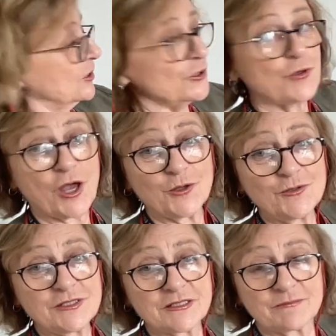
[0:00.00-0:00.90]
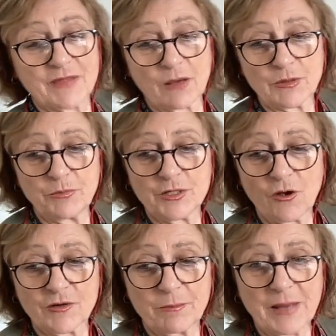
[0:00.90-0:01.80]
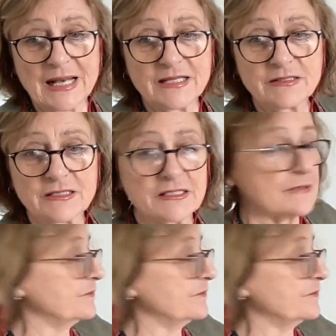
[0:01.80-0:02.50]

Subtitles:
glucose and we put it on a balance,